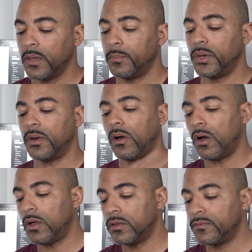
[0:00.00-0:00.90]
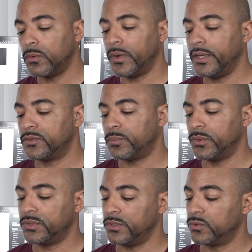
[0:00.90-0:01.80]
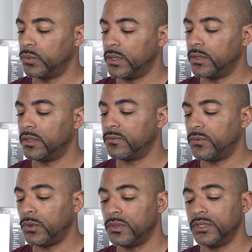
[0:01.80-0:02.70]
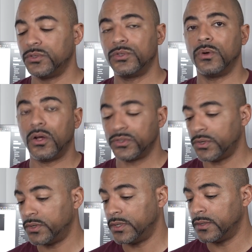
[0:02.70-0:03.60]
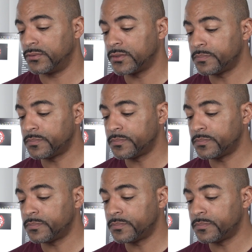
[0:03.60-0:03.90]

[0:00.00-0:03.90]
but all of the ways the proteins wiggle and fold into alternative